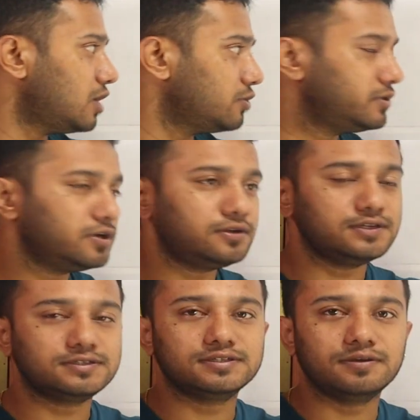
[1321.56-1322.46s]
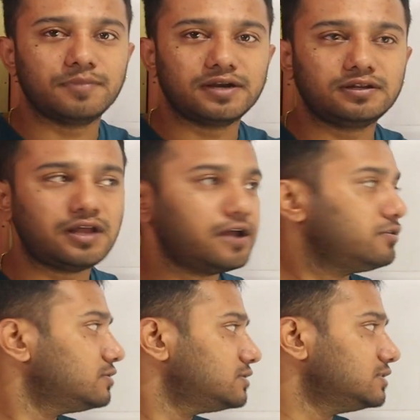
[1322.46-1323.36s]
So out here, this is the metal
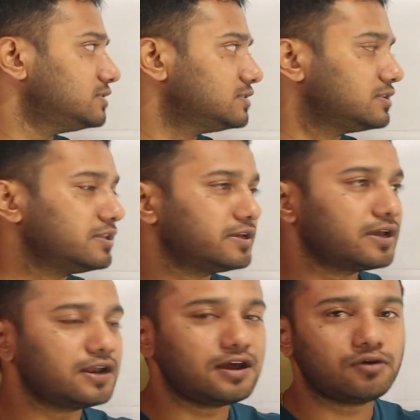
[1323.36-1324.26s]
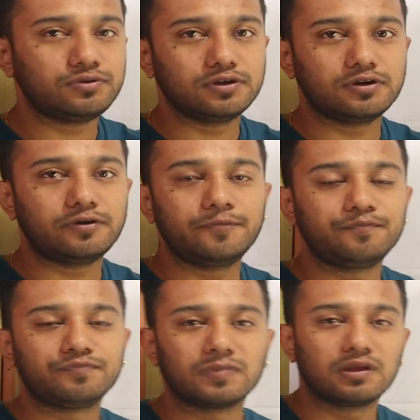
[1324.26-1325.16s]
ions, this is the ligand out
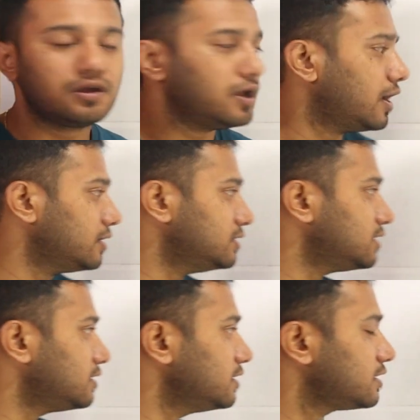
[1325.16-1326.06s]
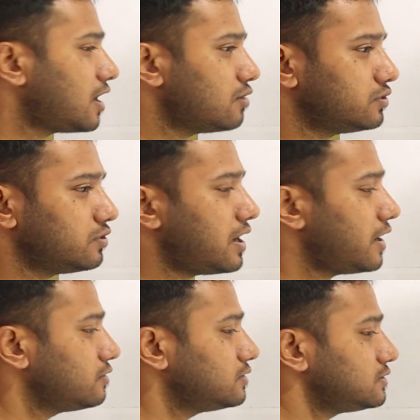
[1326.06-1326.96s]
here, and these are the counter
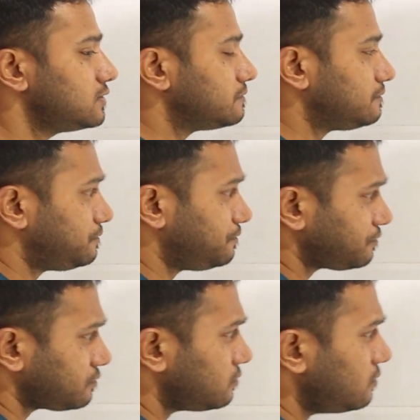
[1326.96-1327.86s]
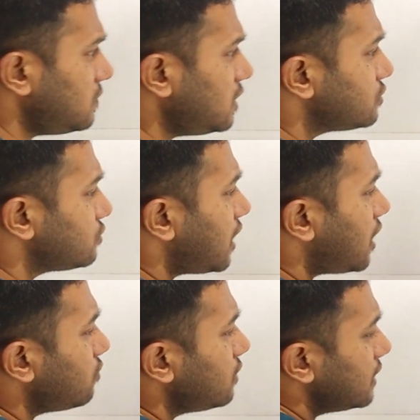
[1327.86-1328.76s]
ions. So
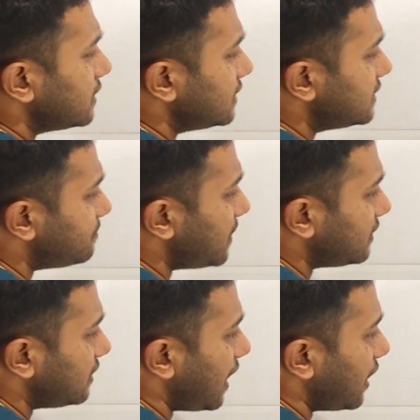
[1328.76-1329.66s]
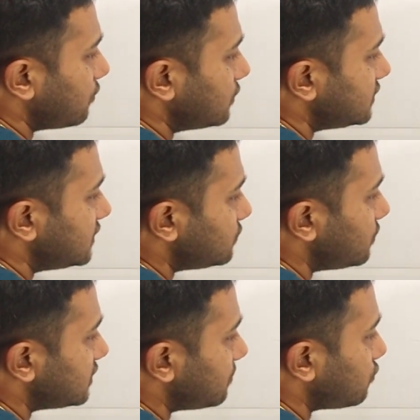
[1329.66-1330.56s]
now this metal ion,
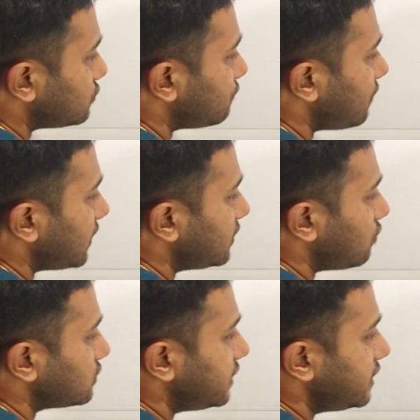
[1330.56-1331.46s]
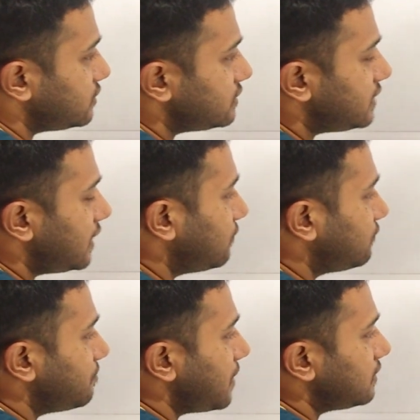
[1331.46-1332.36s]
since we are supposed to find the oxidation
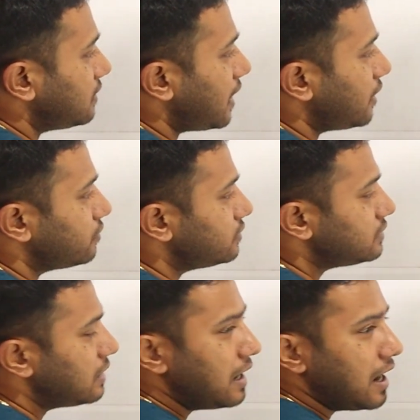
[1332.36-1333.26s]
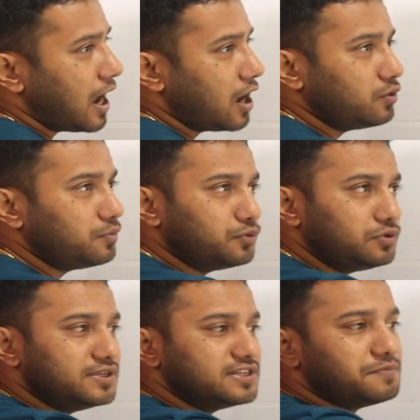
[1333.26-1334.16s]
state of the metal ion, I will
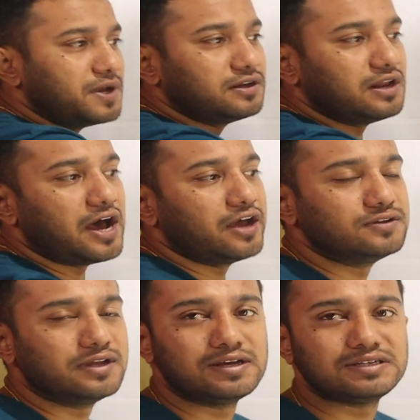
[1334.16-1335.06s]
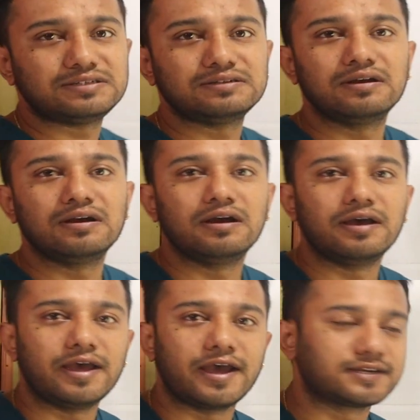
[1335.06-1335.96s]
put this metal ion as
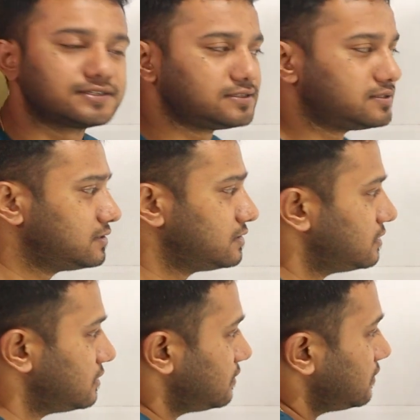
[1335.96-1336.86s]
X.